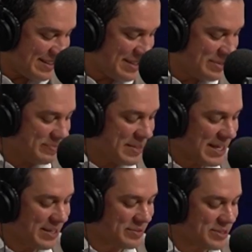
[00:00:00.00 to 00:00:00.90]
So
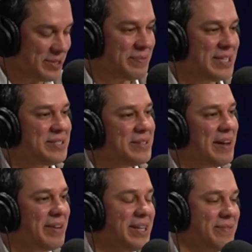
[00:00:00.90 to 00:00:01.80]
thank you so much. Do you
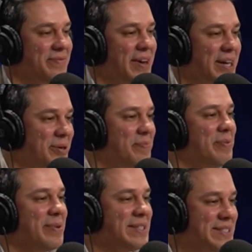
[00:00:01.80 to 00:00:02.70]
have any final
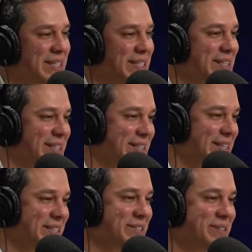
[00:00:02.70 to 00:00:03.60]
points, anything
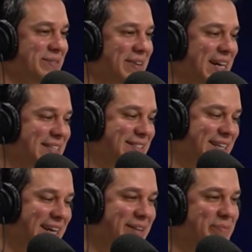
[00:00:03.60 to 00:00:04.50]
that I should have asked?
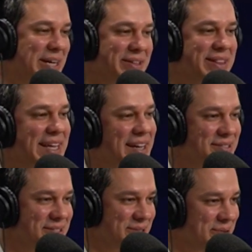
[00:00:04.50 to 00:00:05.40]
I had about
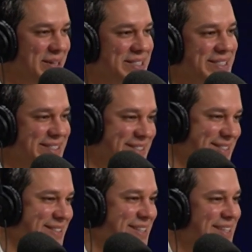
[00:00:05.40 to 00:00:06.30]
1,000
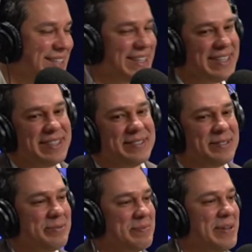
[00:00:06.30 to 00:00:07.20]
questions,
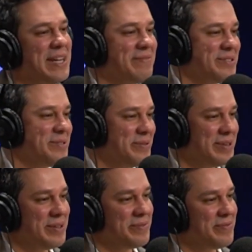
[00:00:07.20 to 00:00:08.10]
so we may have to do
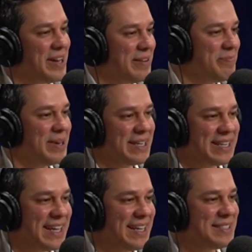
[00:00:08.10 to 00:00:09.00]
another 5
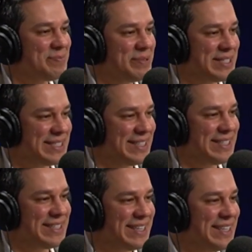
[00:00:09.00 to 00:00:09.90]
podcasts. But
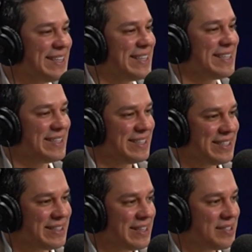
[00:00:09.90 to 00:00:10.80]
anything
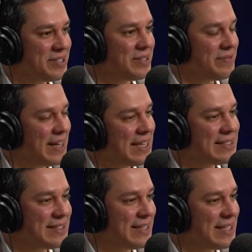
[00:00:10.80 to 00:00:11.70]
that I should have
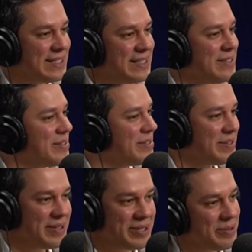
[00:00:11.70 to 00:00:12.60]
asked that I didn't, or
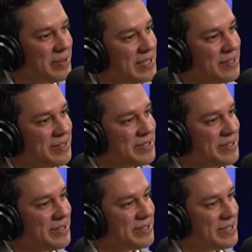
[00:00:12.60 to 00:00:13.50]
that you want the
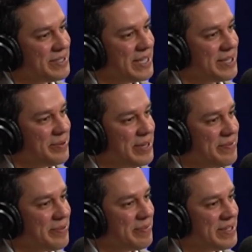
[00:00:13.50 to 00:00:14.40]
listeners to take
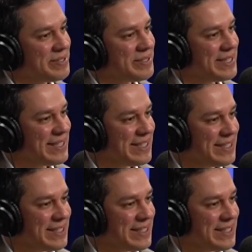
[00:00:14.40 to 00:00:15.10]
away from this?